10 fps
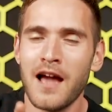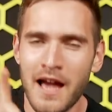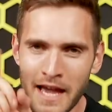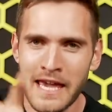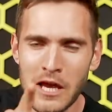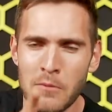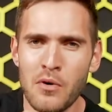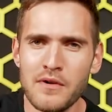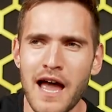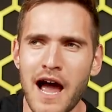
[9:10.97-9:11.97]
I get your
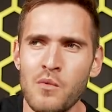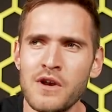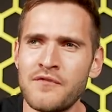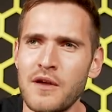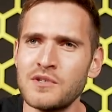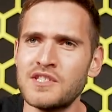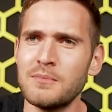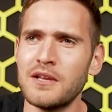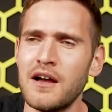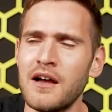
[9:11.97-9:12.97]
point there. I would if they were
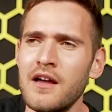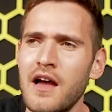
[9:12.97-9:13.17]
similar.